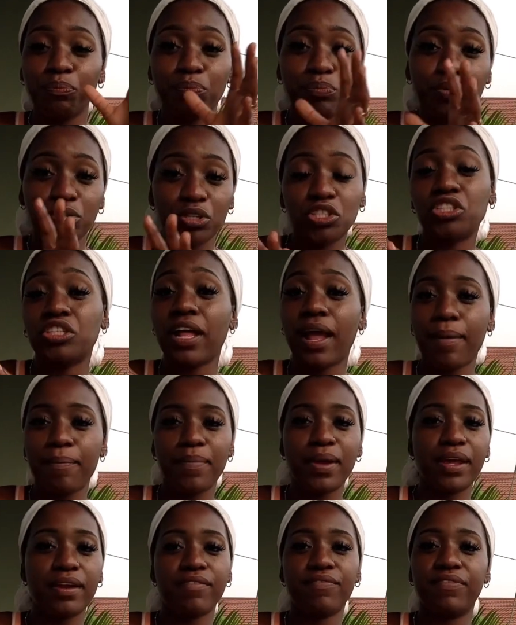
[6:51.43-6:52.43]
push that
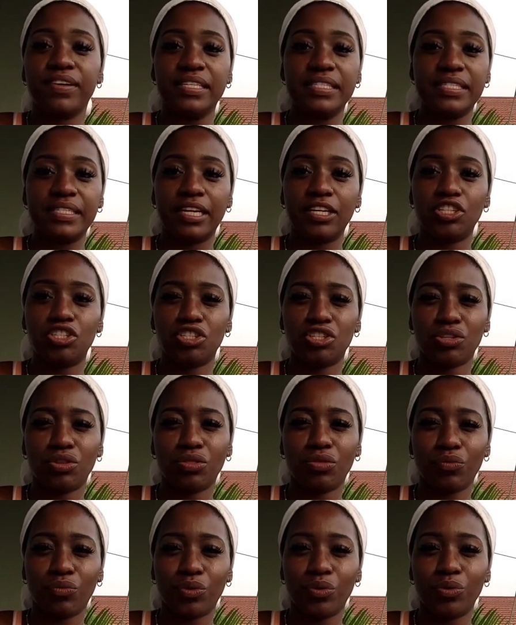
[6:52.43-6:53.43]
manifestation
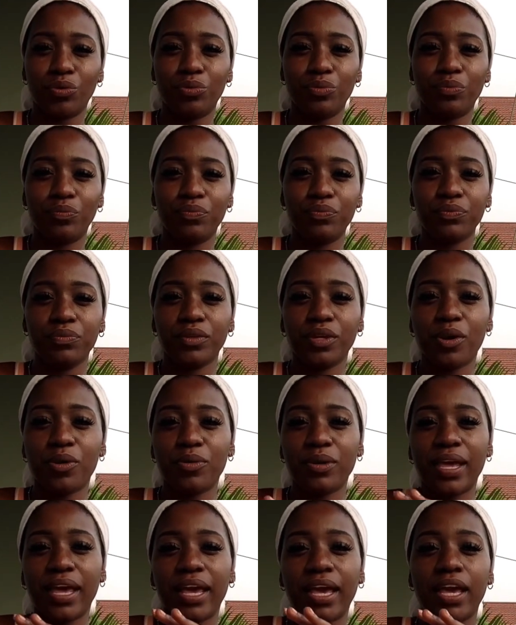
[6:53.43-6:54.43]
through.
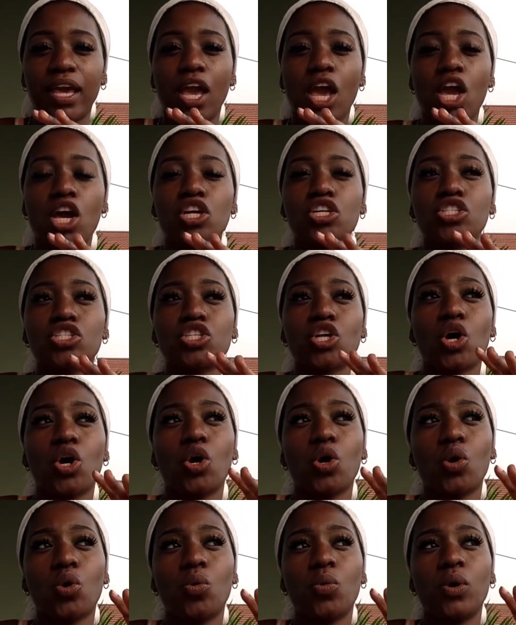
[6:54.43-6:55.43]
Okay?
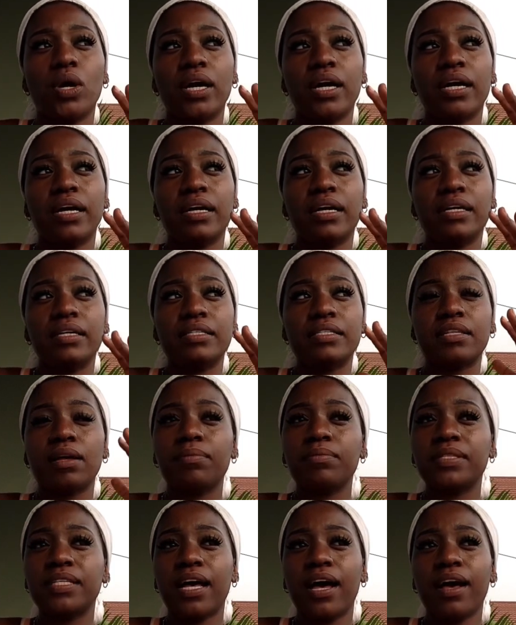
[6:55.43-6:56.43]
So
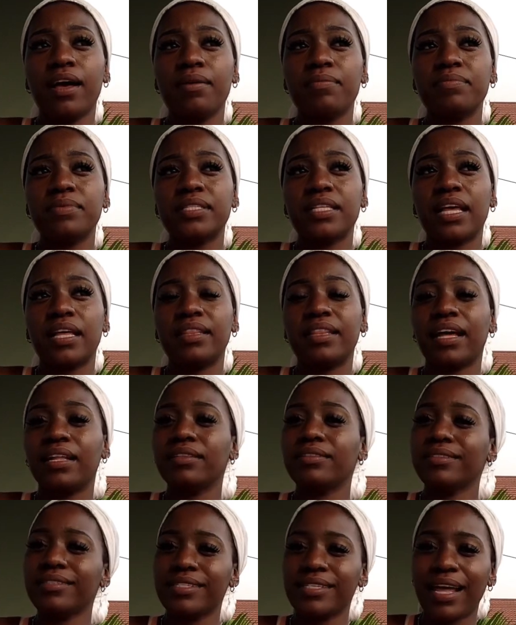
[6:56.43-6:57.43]
sometimes
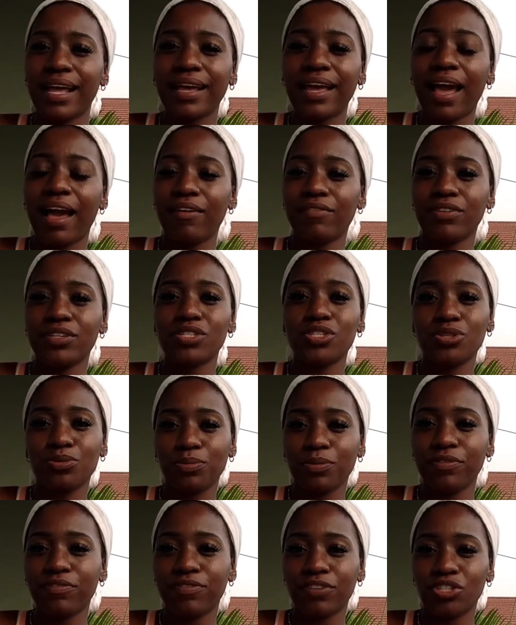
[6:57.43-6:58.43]
that looks like having
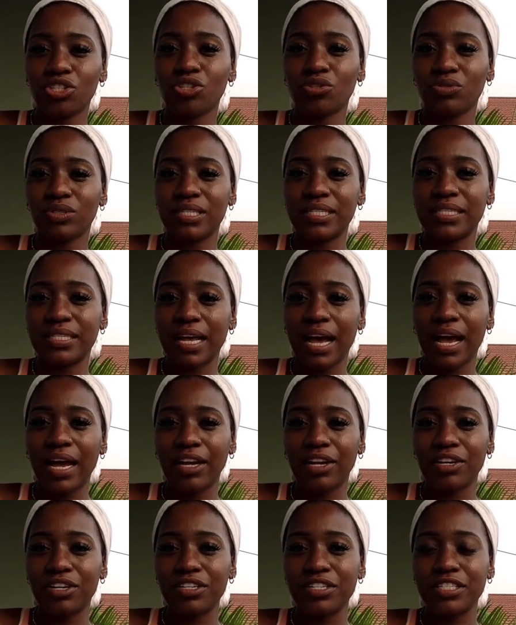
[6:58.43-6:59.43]
superficial
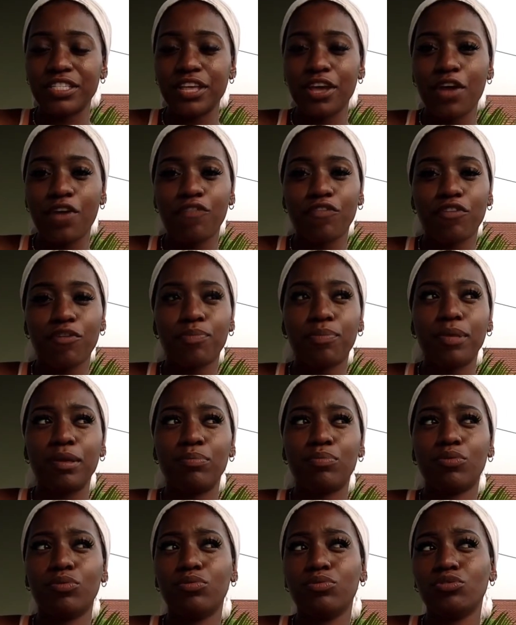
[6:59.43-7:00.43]
desires for
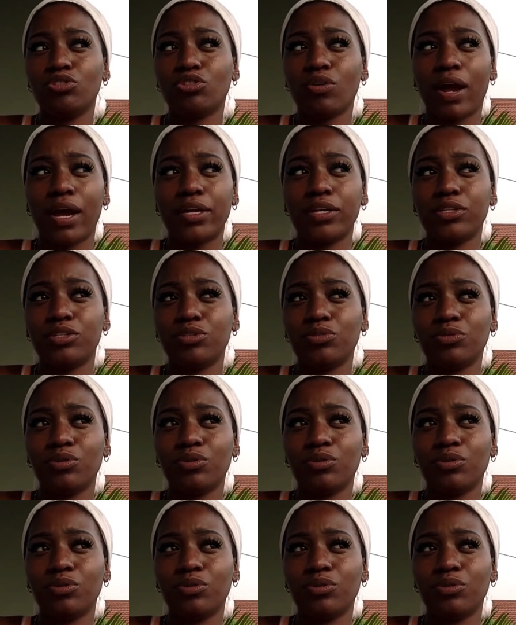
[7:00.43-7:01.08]
people who try to do